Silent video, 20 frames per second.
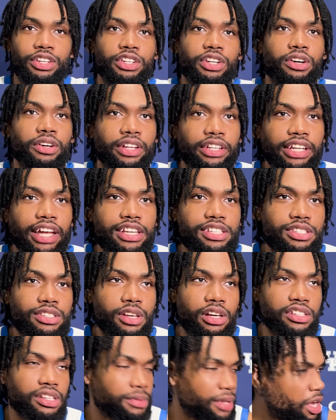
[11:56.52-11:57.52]
You know, that's
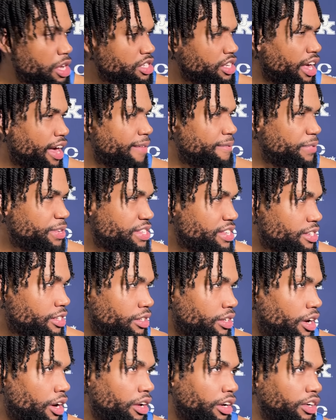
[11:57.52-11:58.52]
sometimes an emphasis
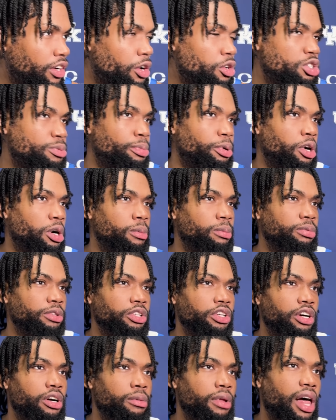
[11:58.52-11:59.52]
on Coach Pope. You
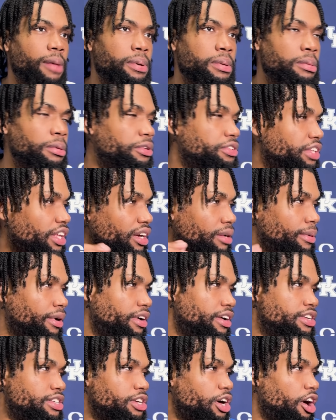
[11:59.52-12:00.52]
know, a lot of people think about
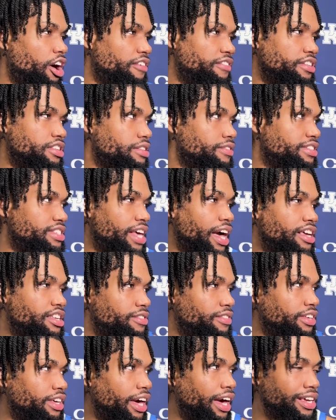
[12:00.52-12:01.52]
his offensive, his
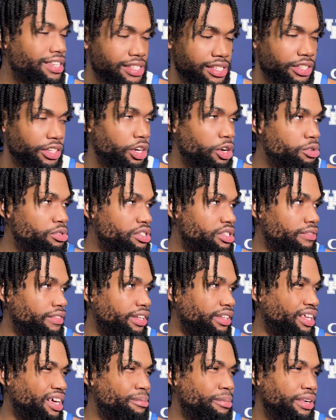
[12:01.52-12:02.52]
X's and O's and stuff
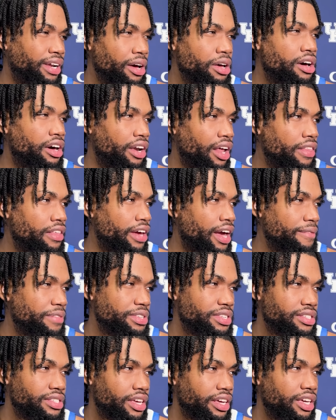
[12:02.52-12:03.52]
like that. But another
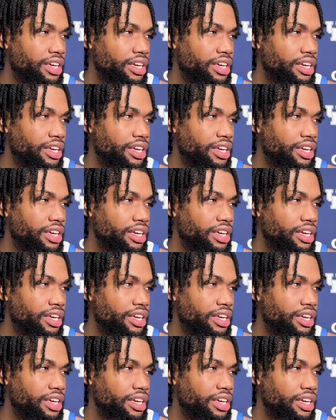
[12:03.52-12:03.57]
emphasis that